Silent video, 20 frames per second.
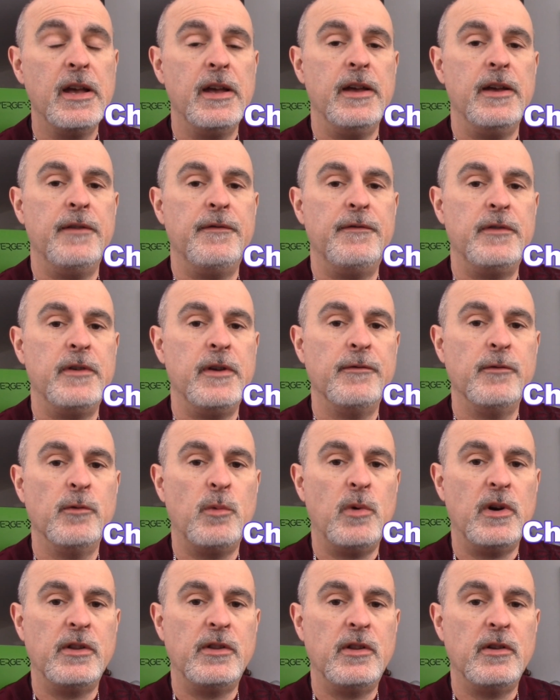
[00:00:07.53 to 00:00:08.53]
If you ever
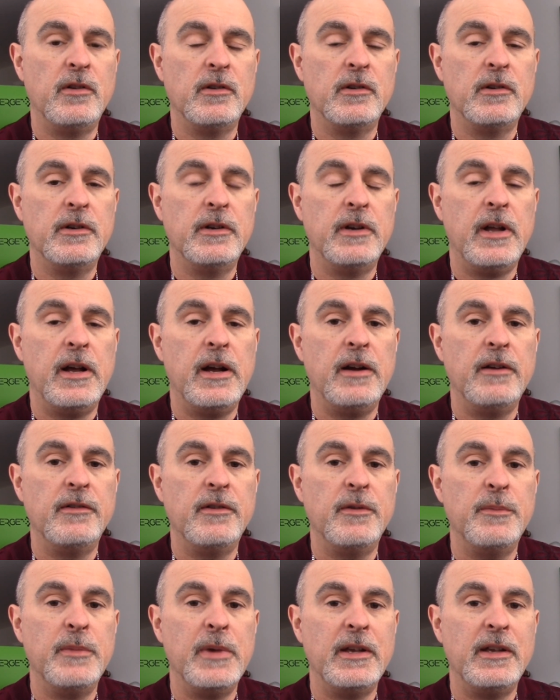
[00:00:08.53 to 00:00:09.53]
wanted to learn how to
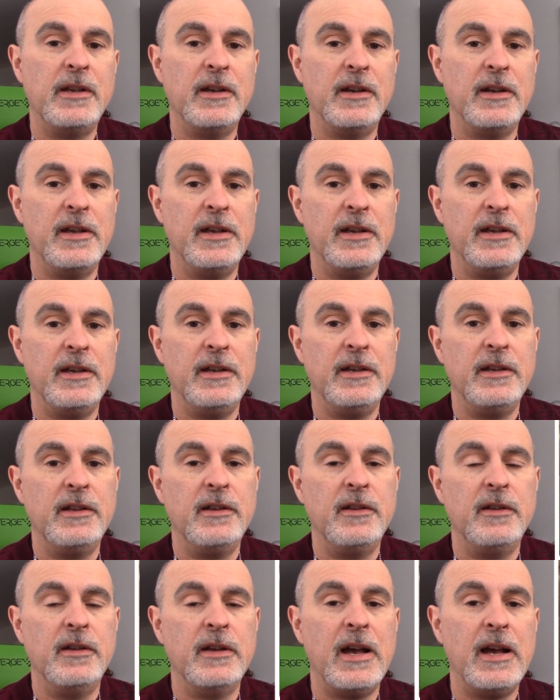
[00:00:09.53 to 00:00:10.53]
make a
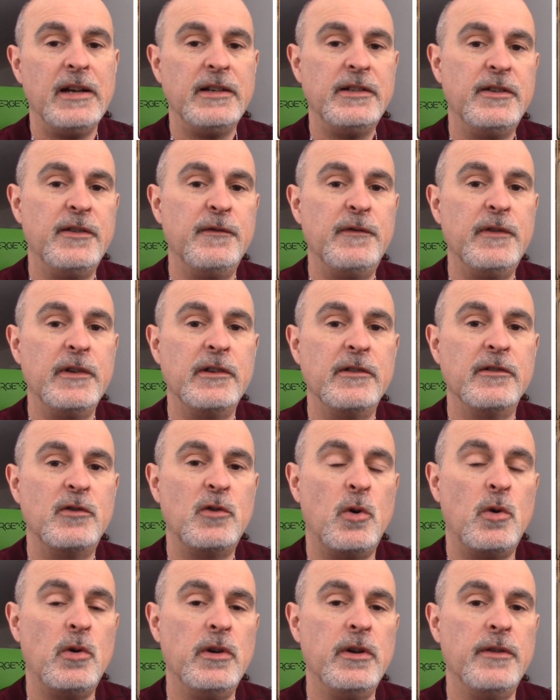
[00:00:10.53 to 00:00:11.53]
action figure
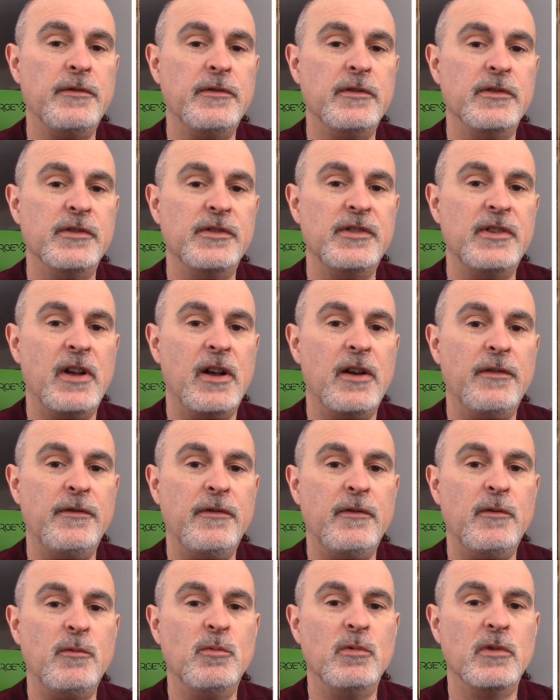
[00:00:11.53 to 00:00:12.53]
toy of
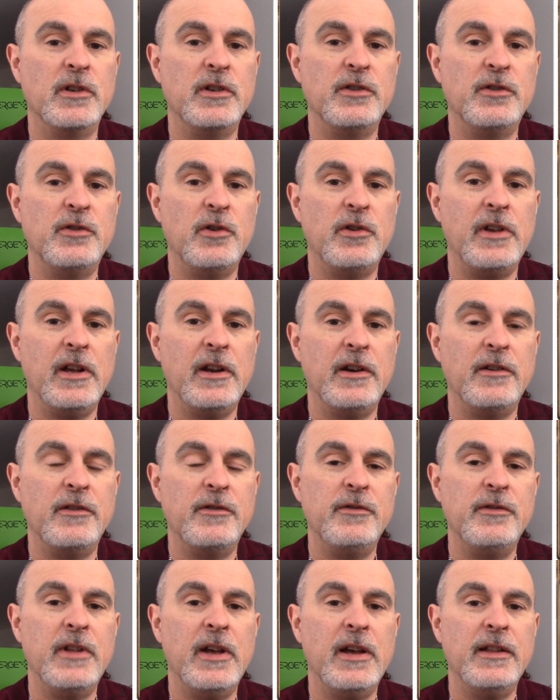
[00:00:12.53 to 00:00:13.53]
yourself, we're going to show you how to
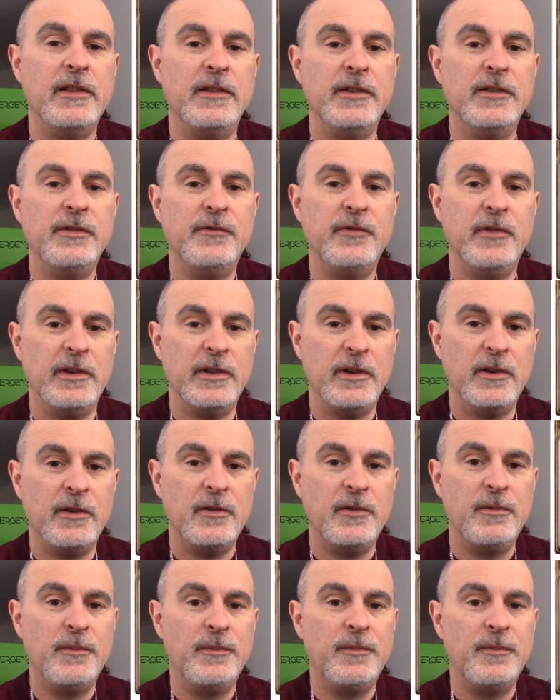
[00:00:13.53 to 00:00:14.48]
do that in this video.